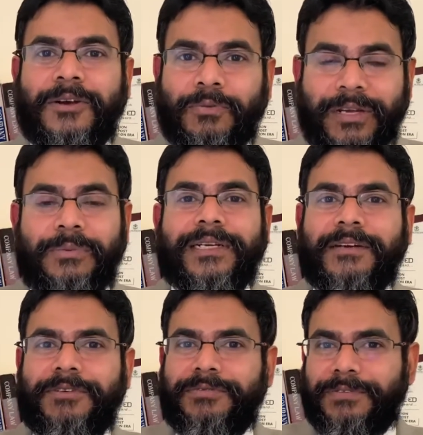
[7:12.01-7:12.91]
we will
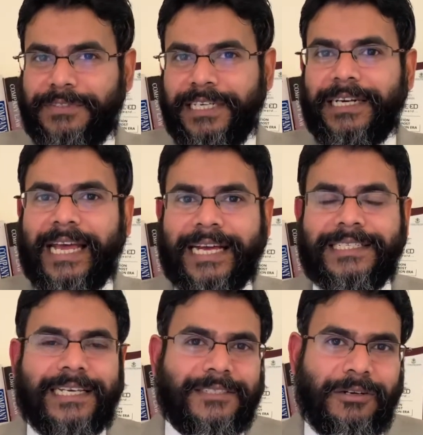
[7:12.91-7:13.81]
give you 15 lakhs
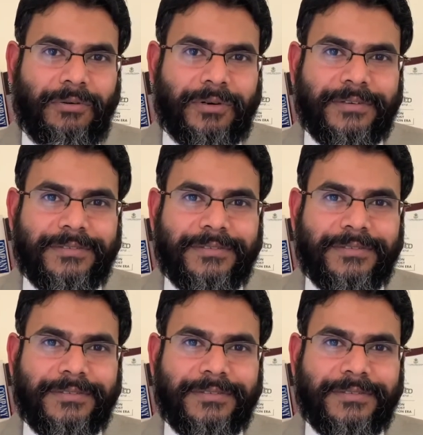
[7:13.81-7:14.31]
as a loan.